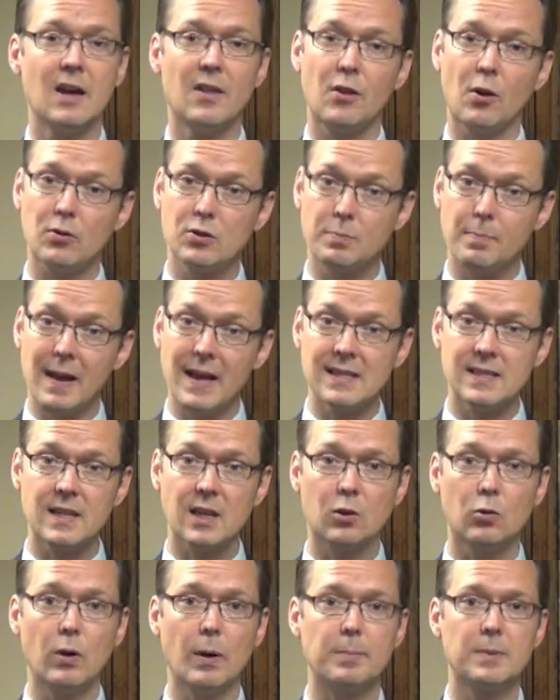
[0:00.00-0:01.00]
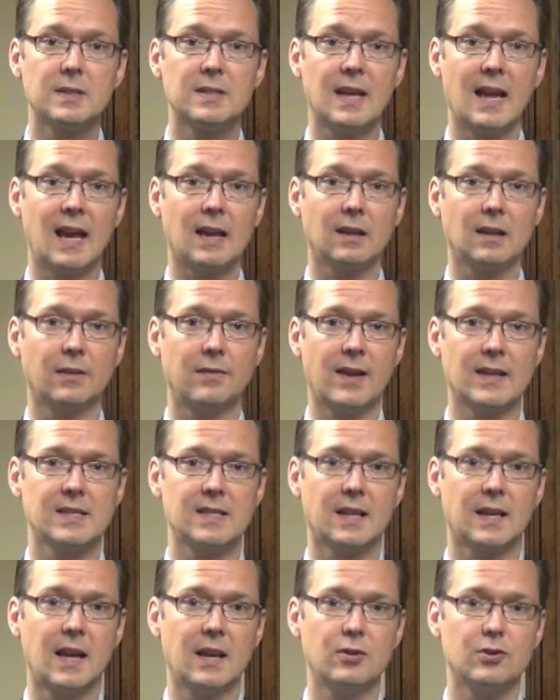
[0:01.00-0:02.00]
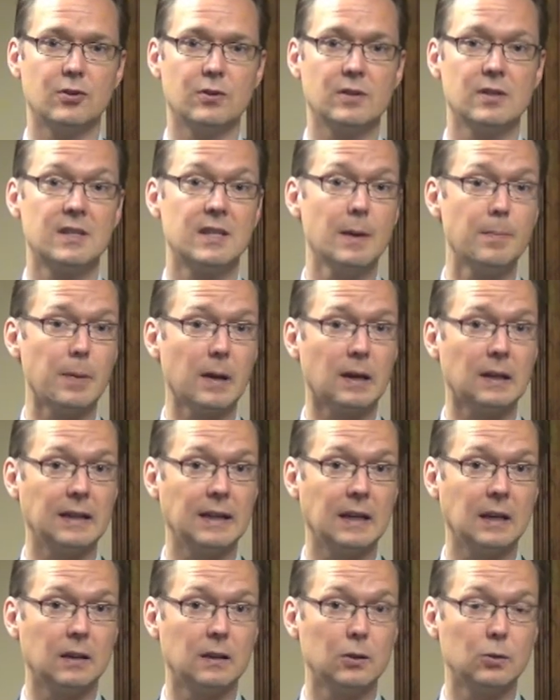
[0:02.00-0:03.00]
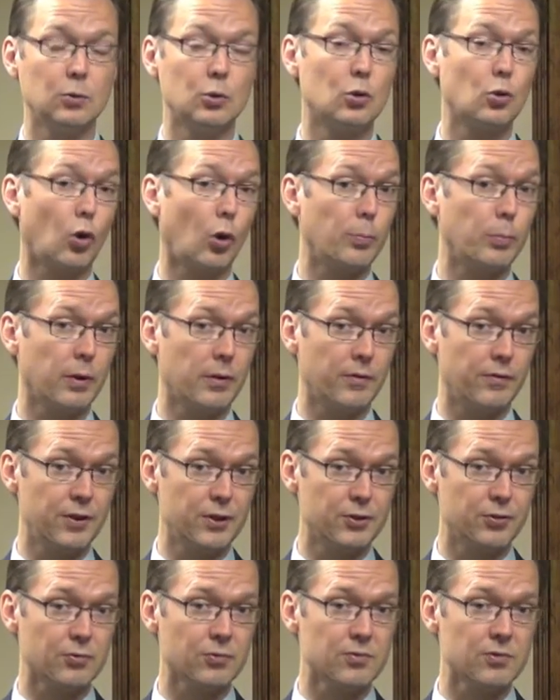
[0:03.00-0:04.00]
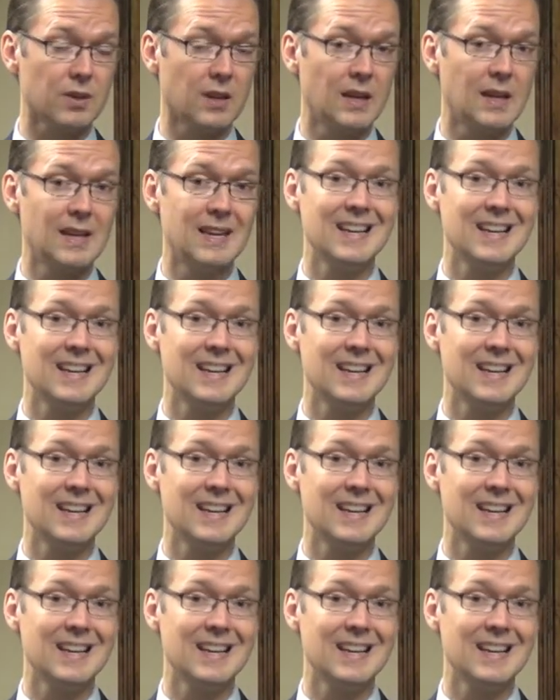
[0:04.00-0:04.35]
Those best equipped to handle investigations typically include corporate officials,